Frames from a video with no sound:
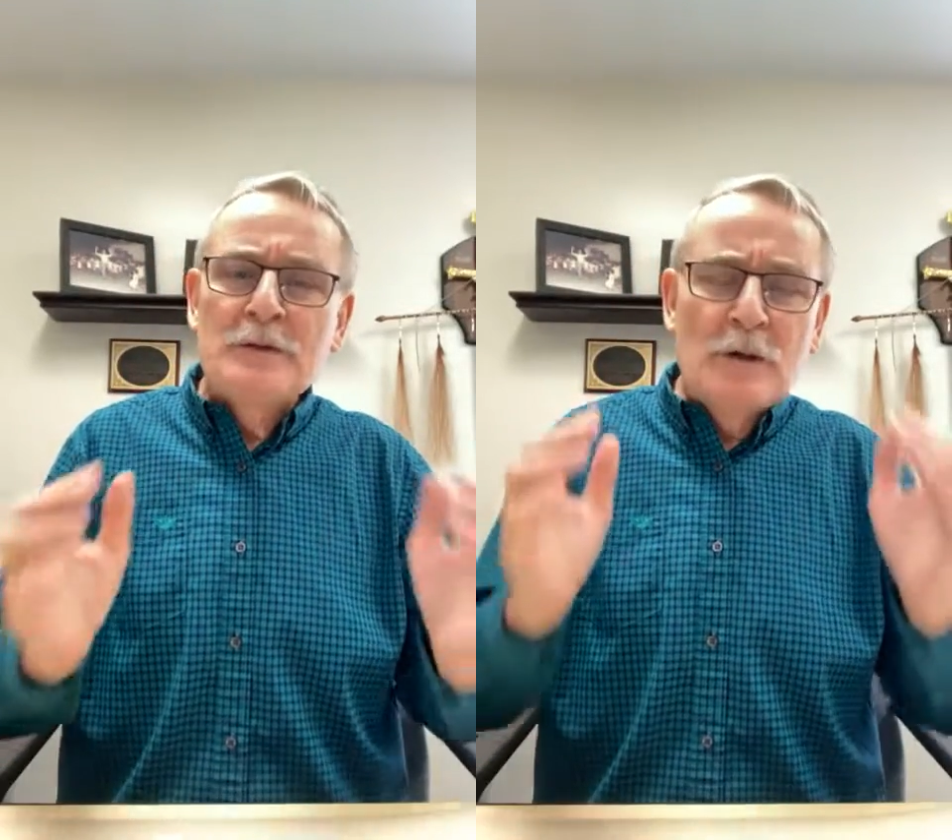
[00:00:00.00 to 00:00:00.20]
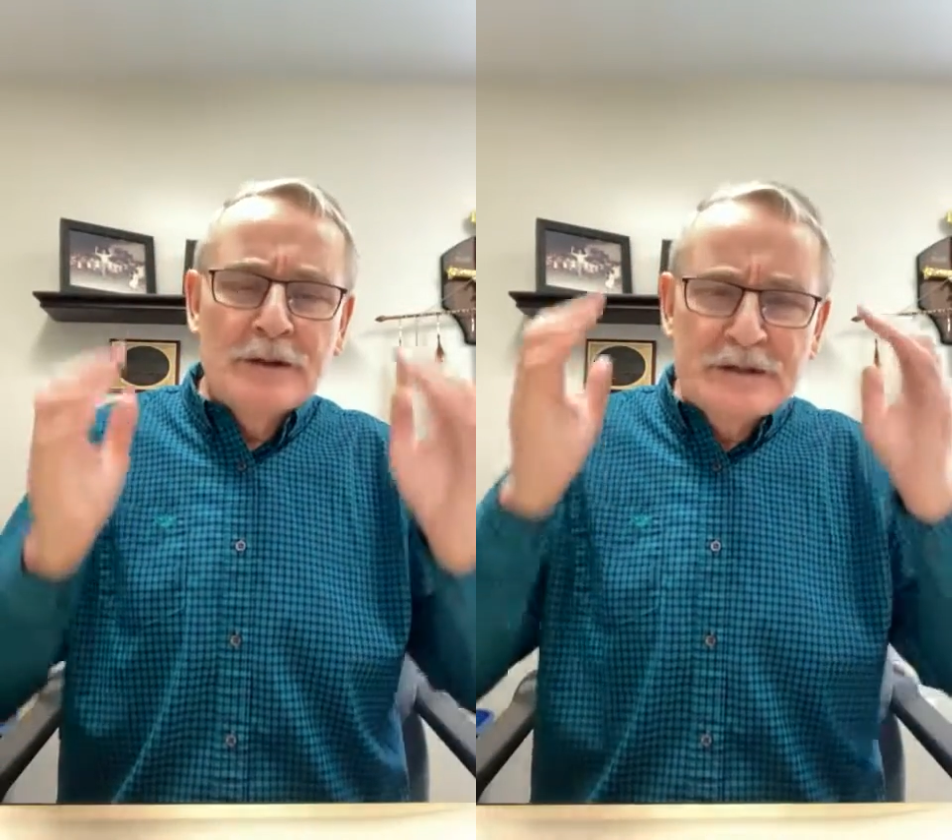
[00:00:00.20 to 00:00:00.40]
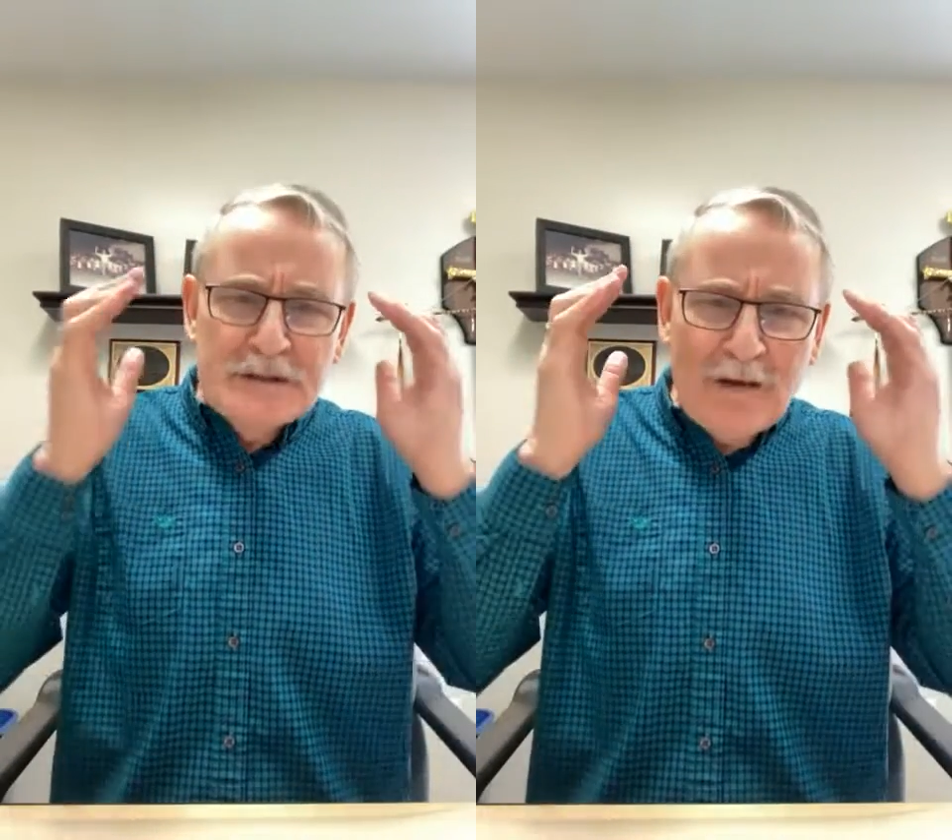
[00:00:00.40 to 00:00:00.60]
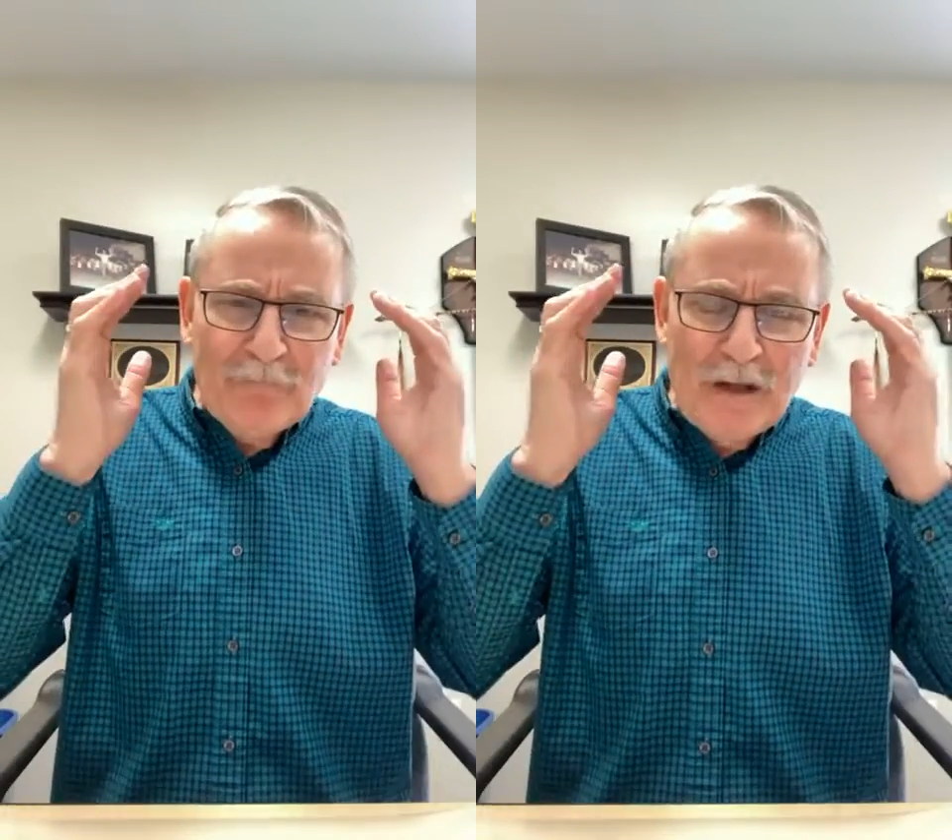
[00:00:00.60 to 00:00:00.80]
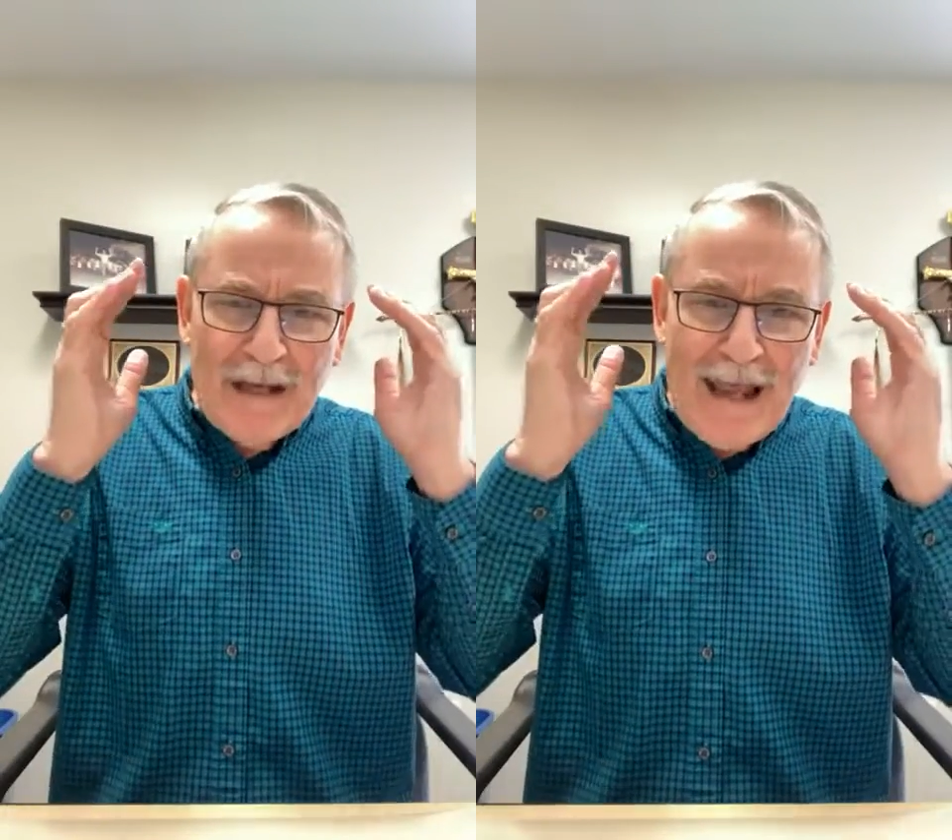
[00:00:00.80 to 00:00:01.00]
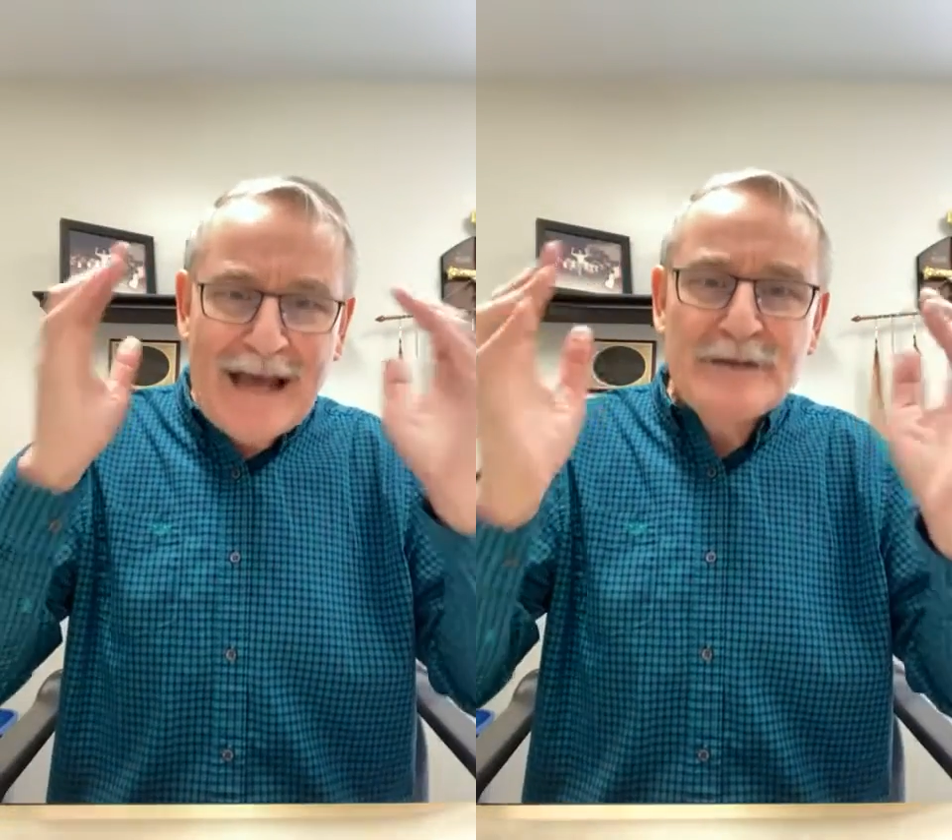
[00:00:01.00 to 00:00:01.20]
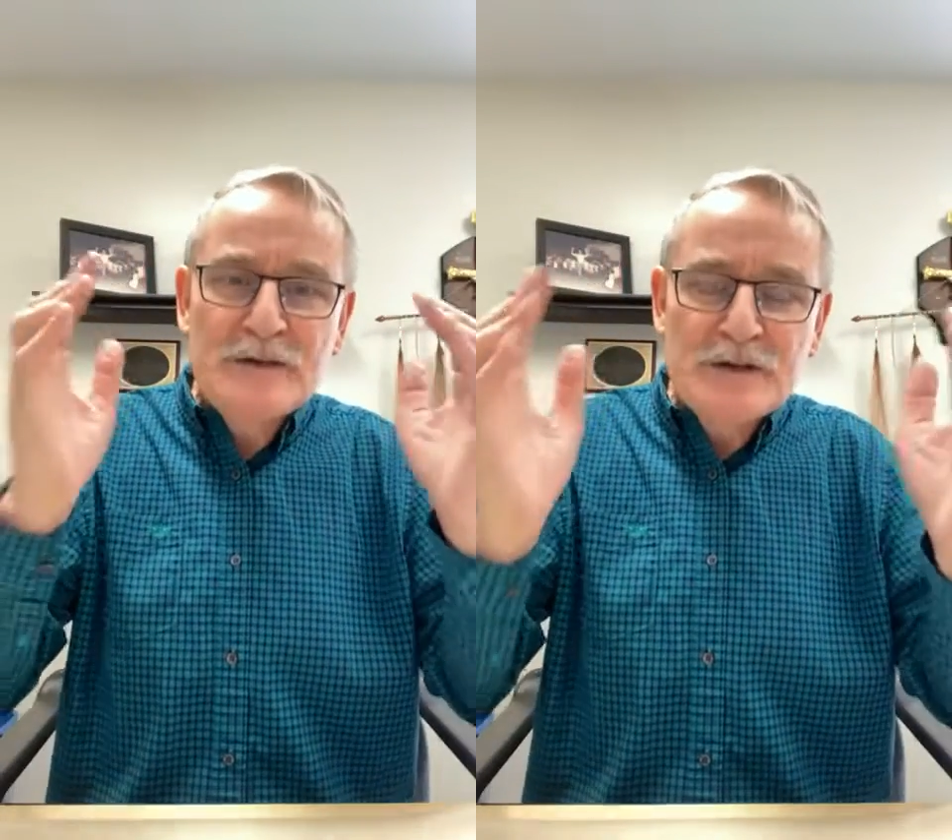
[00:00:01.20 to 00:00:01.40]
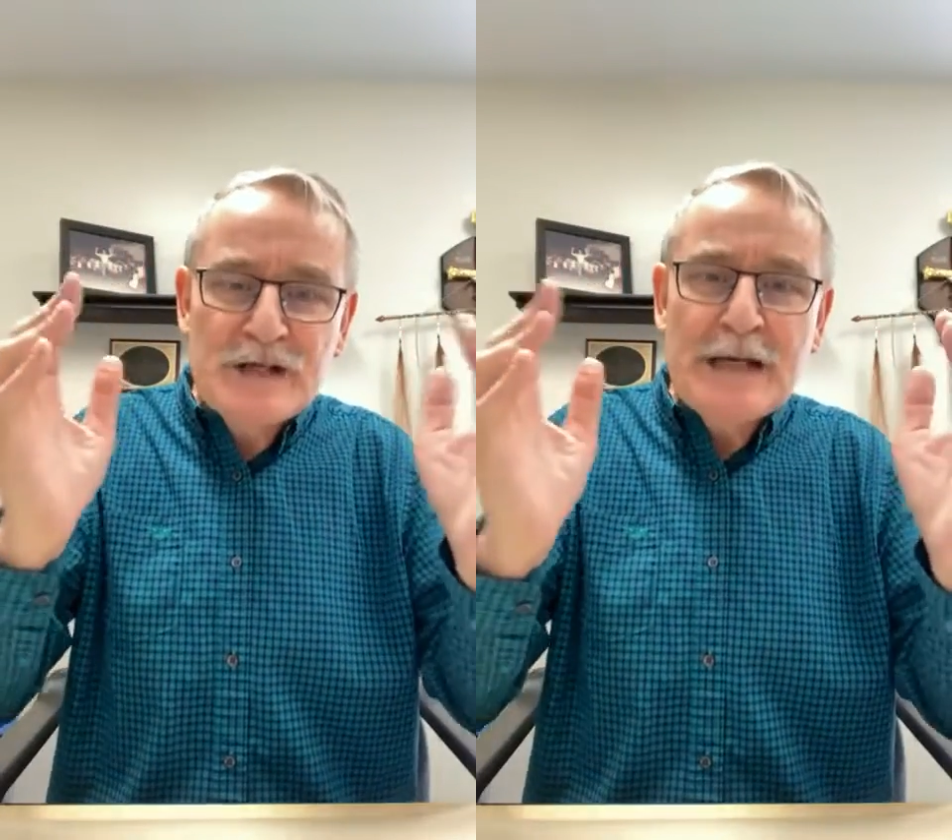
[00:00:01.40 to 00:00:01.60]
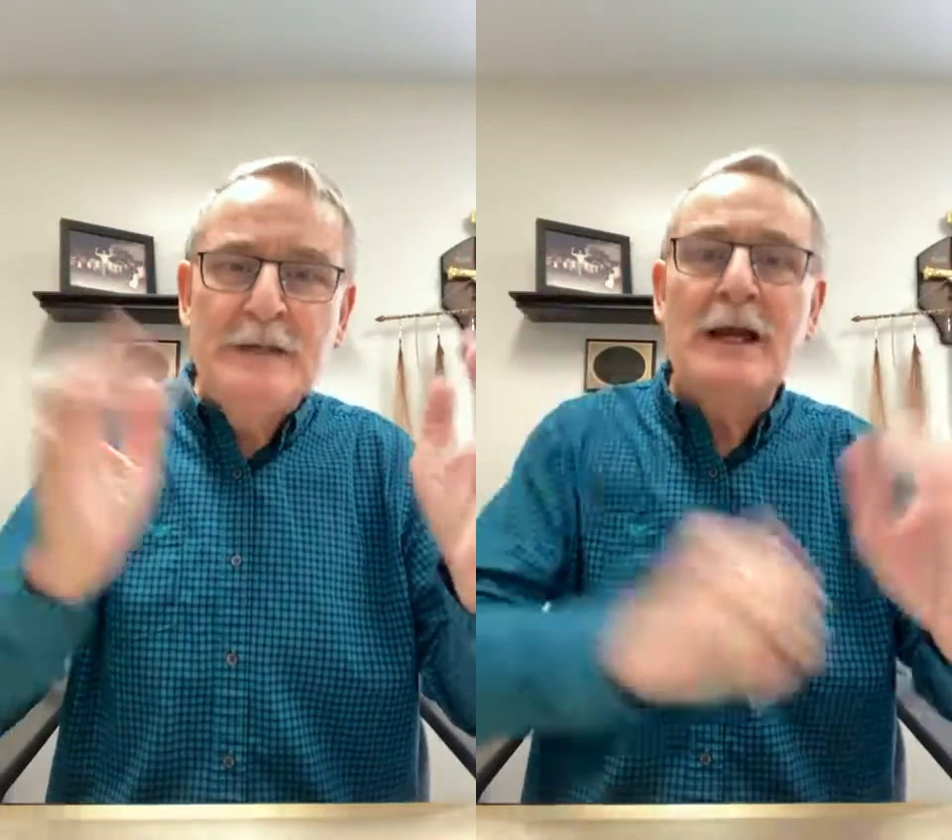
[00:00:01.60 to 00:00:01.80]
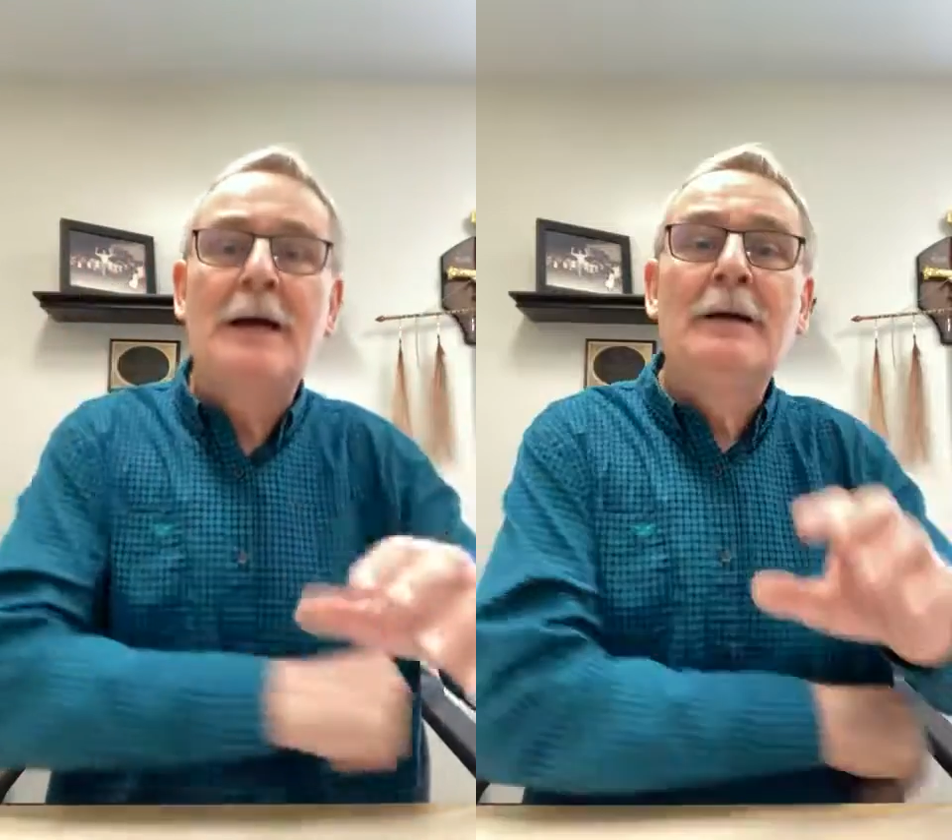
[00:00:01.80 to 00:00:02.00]
So it's stuff that he hadn't
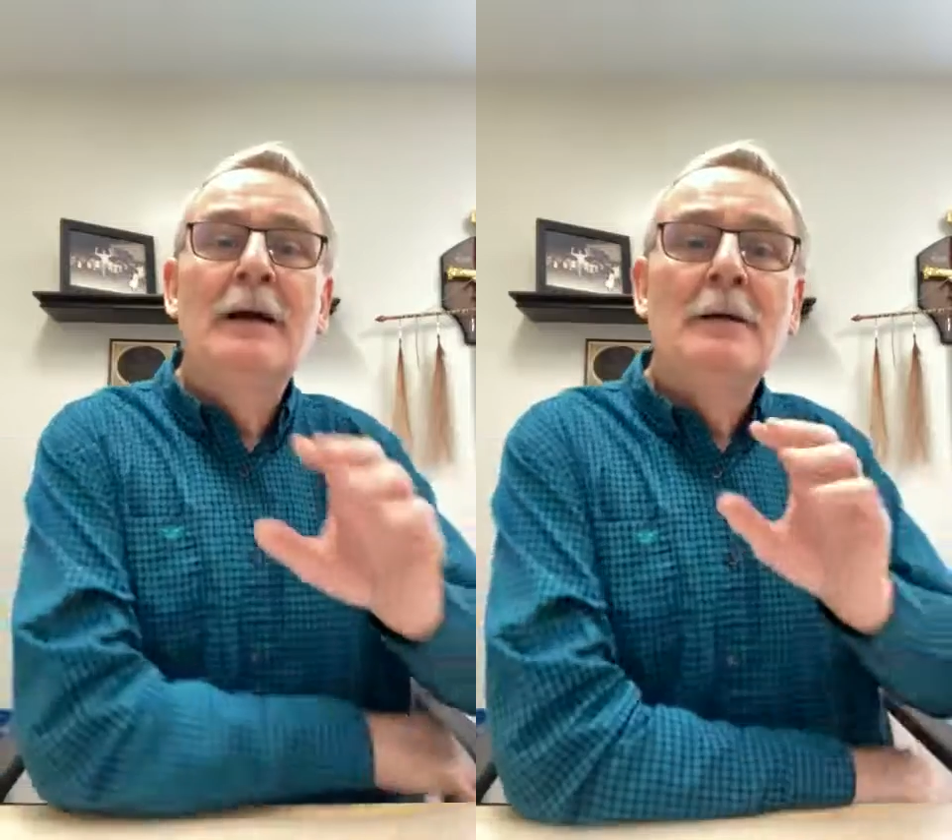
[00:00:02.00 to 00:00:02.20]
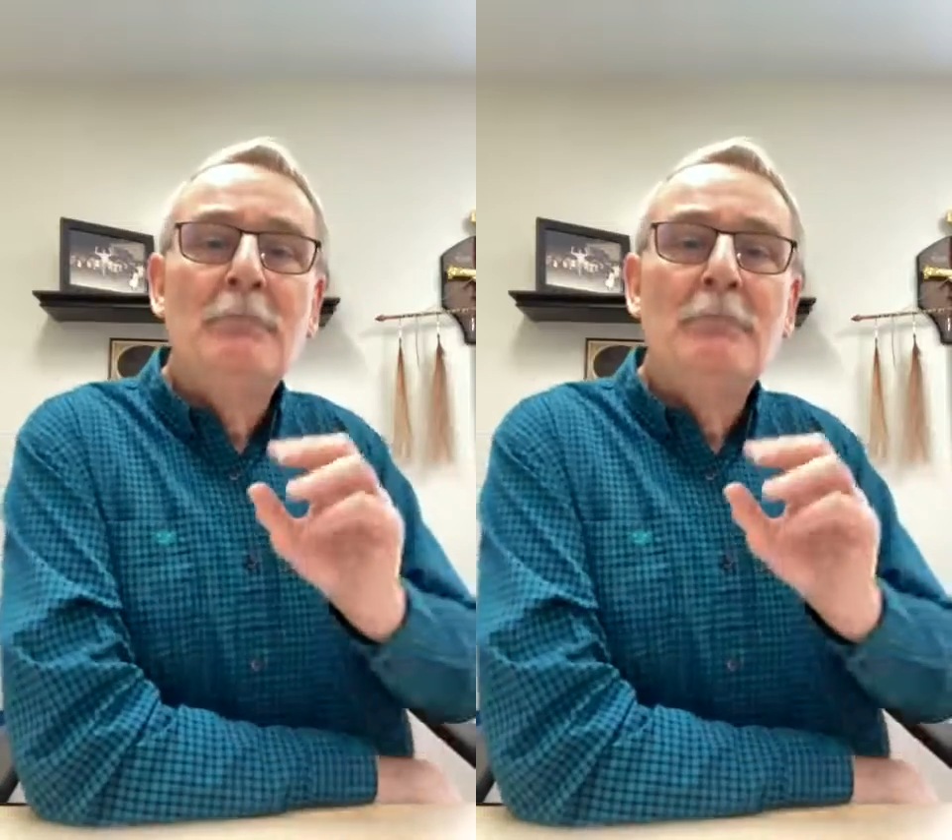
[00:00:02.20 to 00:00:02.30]
seen yet.